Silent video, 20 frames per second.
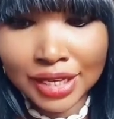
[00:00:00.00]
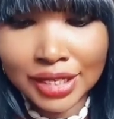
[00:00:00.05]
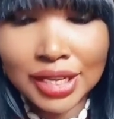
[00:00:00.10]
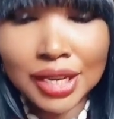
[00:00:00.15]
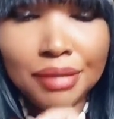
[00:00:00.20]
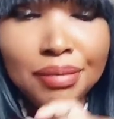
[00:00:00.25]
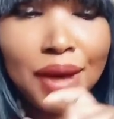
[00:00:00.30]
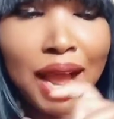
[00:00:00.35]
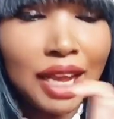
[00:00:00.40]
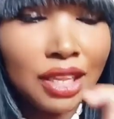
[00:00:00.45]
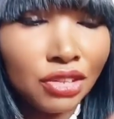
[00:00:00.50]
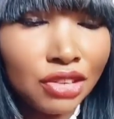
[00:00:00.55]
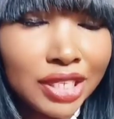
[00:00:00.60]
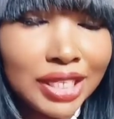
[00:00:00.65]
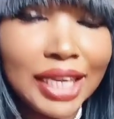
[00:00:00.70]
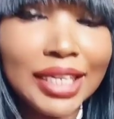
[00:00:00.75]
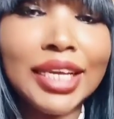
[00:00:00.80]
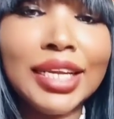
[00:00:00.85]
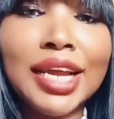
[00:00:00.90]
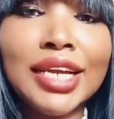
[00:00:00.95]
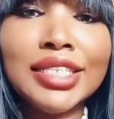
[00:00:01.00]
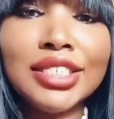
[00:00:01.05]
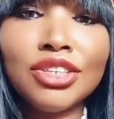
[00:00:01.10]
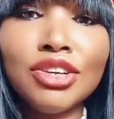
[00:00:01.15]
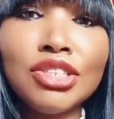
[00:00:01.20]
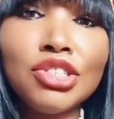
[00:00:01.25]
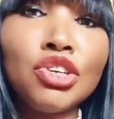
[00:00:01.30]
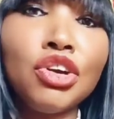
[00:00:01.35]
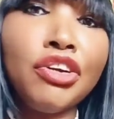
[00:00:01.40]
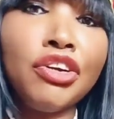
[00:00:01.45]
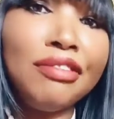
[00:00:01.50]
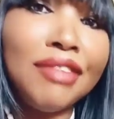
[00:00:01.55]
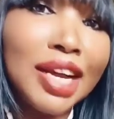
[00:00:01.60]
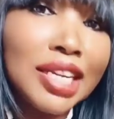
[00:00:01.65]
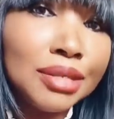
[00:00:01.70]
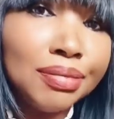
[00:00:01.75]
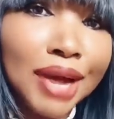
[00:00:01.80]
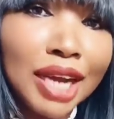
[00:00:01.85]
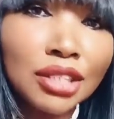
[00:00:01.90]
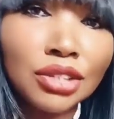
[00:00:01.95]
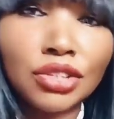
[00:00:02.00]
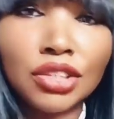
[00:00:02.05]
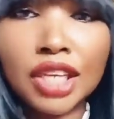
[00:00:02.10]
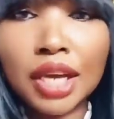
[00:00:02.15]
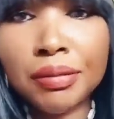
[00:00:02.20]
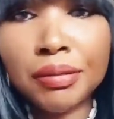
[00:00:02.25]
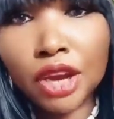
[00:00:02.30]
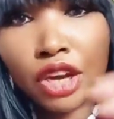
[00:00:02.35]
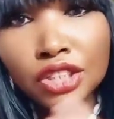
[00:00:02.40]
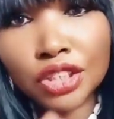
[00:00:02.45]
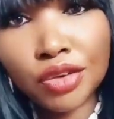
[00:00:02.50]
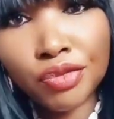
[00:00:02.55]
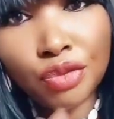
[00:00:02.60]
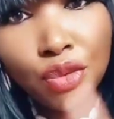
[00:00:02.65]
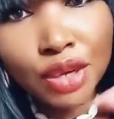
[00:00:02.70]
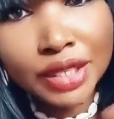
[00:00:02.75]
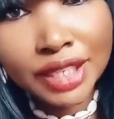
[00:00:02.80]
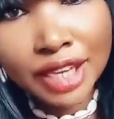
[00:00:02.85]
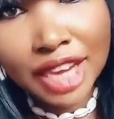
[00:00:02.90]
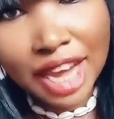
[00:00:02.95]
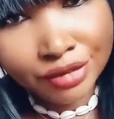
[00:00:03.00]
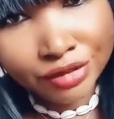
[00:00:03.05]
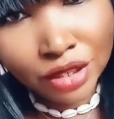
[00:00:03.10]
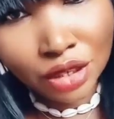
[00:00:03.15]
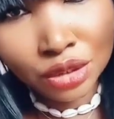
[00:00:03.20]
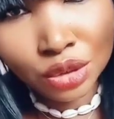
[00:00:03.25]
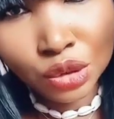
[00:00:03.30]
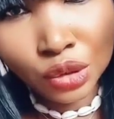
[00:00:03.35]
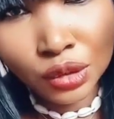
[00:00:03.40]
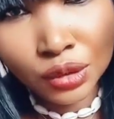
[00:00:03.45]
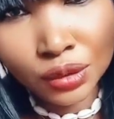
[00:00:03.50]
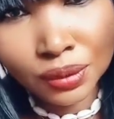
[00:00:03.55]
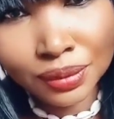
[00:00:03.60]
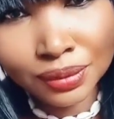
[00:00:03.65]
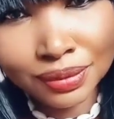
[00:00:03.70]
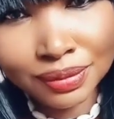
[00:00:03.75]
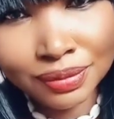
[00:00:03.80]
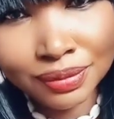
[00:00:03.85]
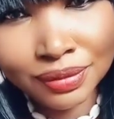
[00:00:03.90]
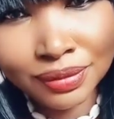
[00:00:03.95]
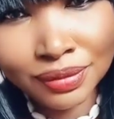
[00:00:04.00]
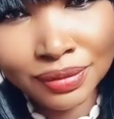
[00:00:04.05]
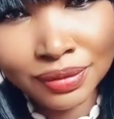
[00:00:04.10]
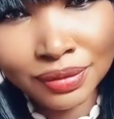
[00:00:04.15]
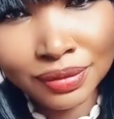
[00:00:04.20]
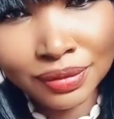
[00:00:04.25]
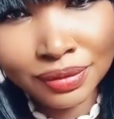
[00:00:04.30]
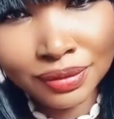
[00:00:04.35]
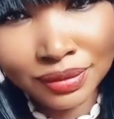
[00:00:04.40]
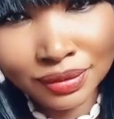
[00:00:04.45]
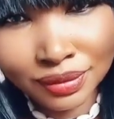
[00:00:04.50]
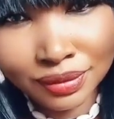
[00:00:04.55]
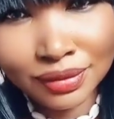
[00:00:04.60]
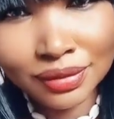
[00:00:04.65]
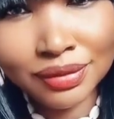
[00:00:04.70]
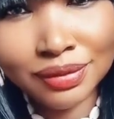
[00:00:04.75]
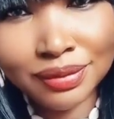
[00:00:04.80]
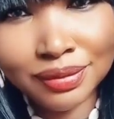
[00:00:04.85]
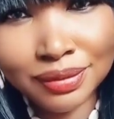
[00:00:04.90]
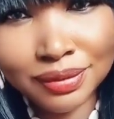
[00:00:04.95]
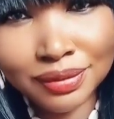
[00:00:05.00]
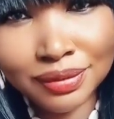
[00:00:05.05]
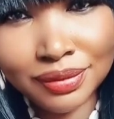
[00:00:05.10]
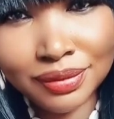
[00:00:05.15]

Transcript: the back to sender that is going to reverse back to them because of what they have done to you.